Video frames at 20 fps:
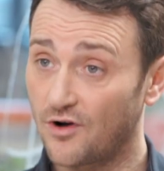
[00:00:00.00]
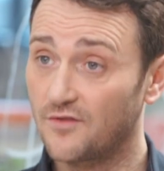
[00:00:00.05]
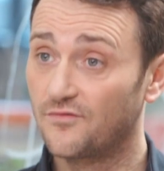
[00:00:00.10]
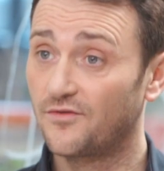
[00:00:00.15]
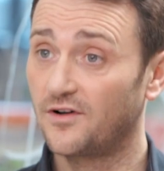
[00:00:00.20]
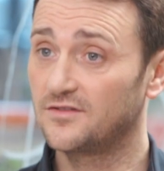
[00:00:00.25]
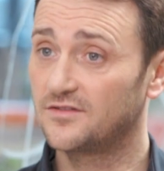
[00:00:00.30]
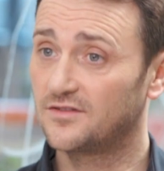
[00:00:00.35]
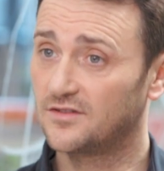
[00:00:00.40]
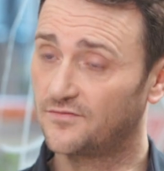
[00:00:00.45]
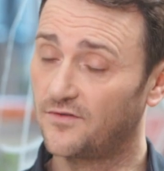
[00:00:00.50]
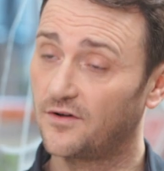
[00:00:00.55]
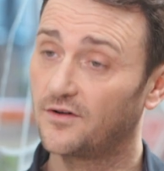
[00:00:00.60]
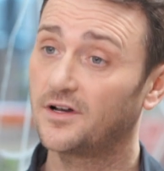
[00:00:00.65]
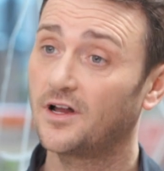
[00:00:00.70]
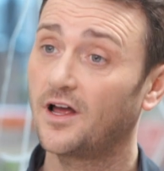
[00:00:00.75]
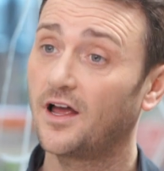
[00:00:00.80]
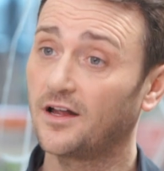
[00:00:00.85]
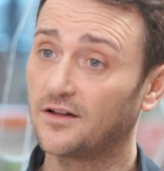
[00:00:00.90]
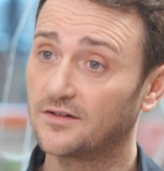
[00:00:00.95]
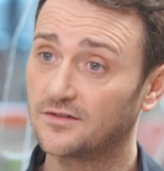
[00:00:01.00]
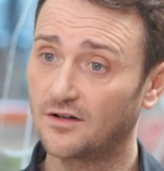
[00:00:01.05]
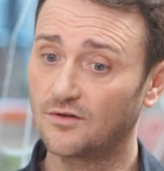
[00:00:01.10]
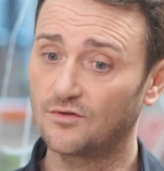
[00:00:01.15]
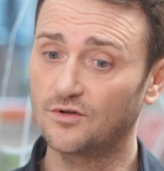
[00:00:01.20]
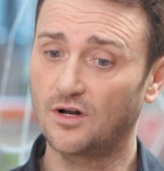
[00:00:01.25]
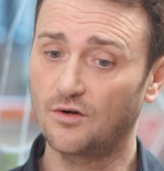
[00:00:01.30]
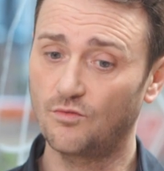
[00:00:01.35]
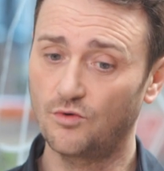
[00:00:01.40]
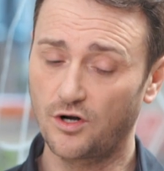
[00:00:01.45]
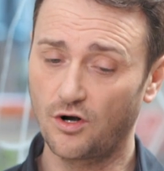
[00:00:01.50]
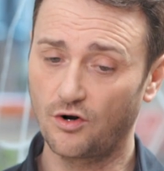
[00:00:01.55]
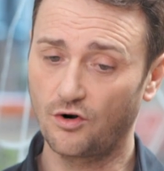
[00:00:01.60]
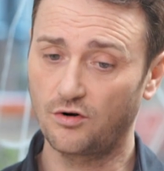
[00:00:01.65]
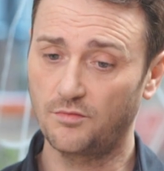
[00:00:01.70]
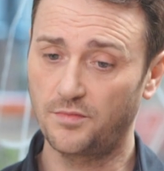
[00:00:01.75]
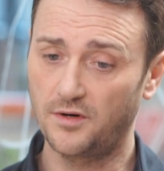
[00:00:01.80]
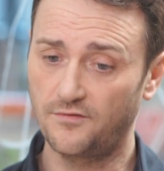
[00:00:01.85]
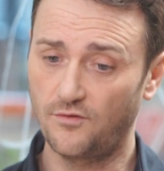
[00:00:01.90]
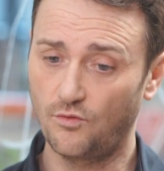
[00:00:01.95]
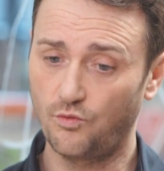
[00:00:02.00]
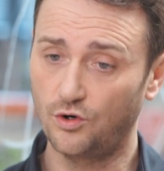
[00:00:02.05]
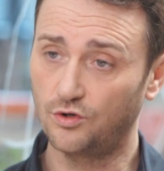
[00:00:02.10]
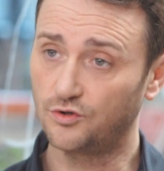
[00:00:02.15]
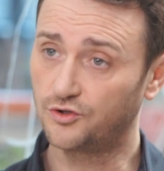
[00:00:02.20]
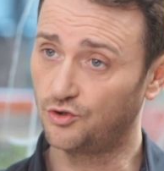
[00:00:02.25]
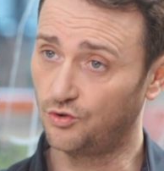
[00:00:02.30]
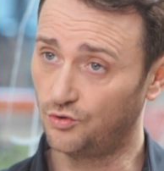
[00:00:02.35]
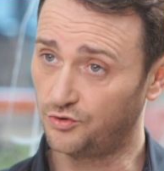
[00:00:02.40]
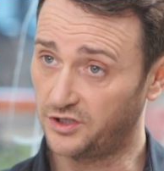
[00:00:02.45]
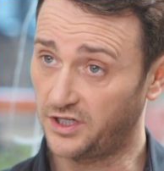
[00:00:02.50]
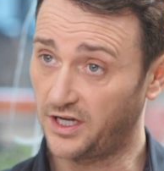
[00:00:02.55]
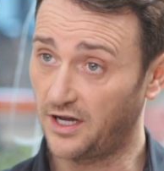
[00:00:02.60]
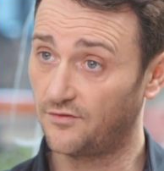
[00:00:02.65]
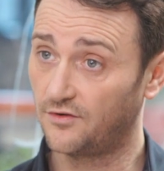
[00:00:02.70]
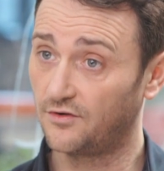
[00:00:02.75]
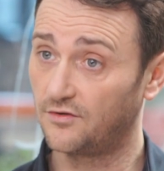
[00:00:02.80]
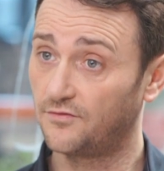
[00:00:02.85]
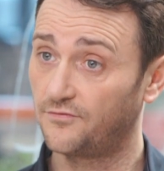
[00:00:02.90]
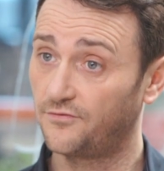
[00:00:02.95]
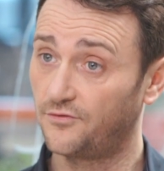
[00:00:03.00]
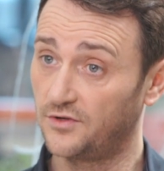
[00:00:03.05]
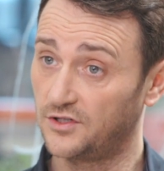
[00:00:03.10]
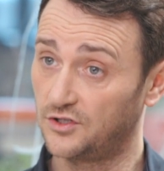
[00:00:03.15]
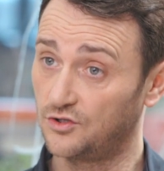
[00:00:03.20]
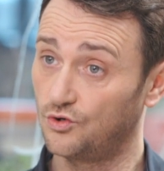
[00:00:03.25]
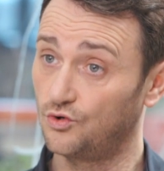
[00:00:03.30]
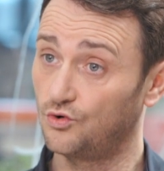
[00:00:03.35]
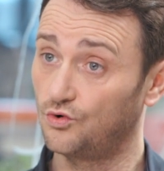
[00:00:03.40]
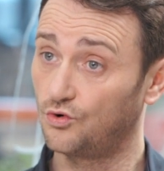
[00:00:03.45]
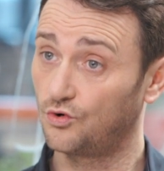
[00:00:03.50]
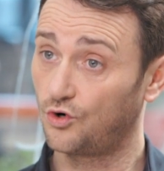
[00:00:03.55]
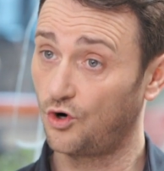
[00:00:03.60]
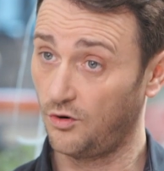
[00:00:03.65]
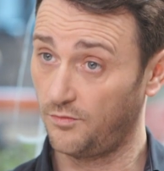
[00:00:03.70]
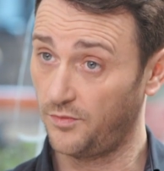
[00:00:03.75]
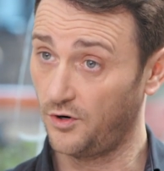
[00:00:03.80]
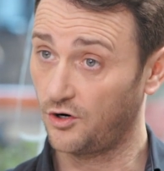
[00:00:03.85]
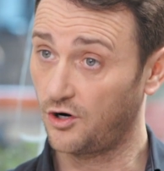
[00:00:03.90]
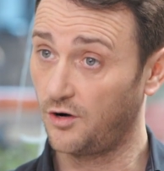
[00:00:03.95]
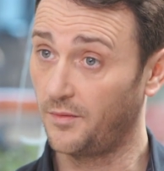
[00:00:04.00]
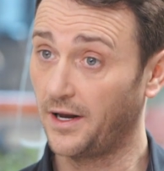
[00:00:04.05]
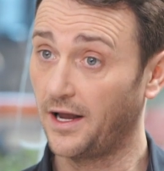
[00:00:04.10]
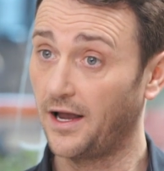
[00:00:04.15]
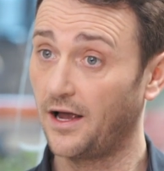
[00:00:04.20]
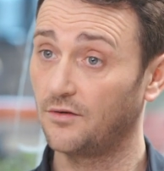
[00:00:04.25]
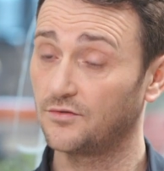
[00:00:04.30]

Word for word: great friends this very day. Yeah. So, you know, we're going on a bit of a world tour together for his new cookbook coming